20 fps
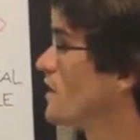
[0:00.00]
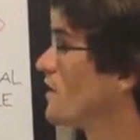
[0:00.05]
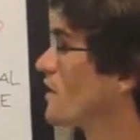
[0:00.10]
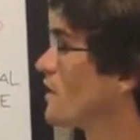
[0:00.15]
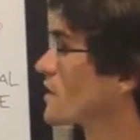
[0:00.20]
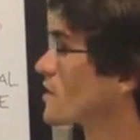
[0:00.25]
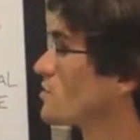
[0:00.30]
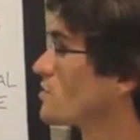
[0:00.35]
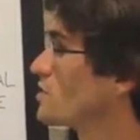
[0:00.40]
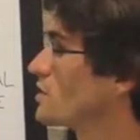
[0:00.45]

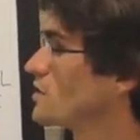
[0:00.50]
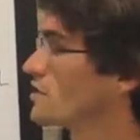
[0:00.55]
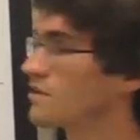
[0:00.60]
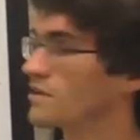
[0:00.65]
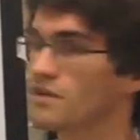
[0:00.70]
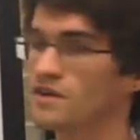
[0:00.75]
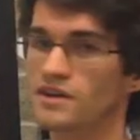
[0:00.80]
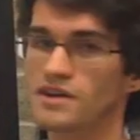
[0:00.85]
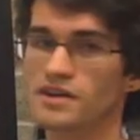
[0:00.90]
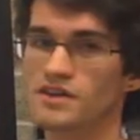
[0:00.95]
That could be
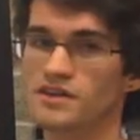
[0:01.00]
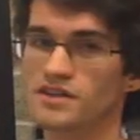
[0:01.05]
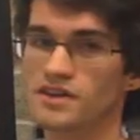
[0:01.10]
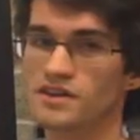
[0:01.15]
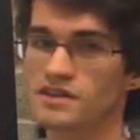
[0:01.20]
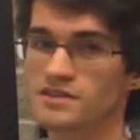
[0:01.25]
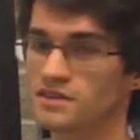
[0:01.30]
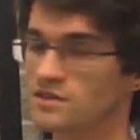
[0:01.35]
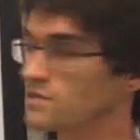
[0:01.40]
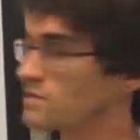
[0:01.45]
either the
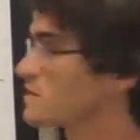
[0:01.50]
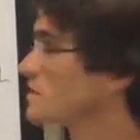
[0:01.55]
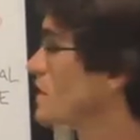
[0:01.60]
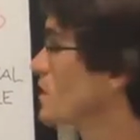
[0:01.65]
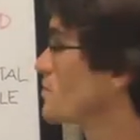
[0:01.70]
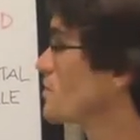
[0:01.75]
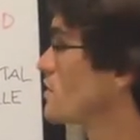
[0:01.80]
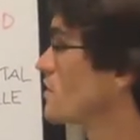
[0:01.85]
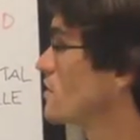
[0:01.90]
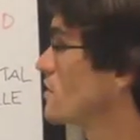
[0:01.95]
insulin
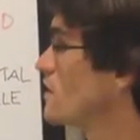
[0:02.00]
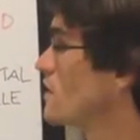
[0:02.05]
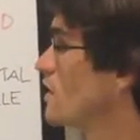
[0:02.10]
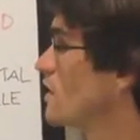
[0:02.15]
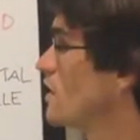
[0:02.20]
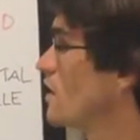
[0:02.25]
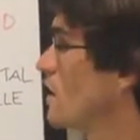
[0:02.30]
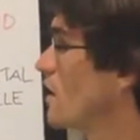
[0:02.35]
receptor,